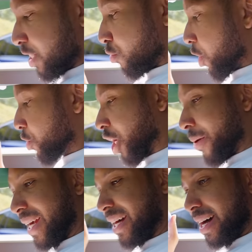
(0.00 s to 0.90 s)
is a road
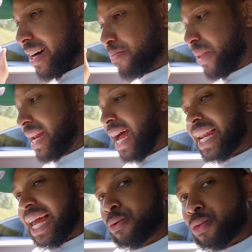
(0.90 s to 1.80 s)
going car and I
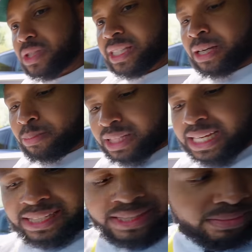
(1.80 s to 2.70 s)
like water, but
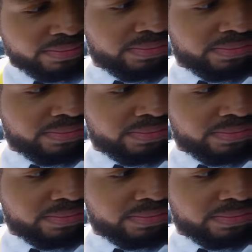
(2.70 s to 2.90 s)
there's